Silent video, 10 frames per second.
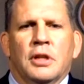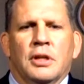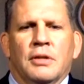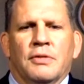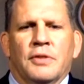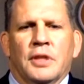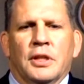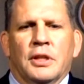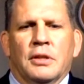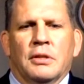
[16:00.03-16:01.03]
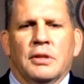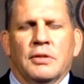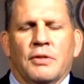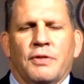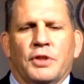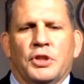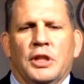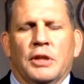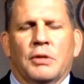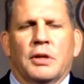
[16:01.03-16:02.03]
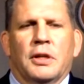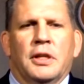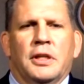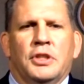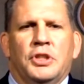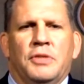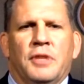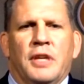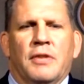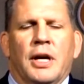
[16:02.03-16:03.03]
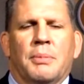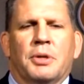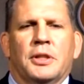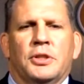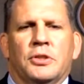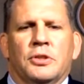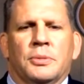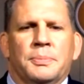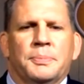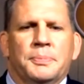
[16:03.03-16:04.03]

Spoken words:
of the First Sea Lord and the Chief of Naval Operations.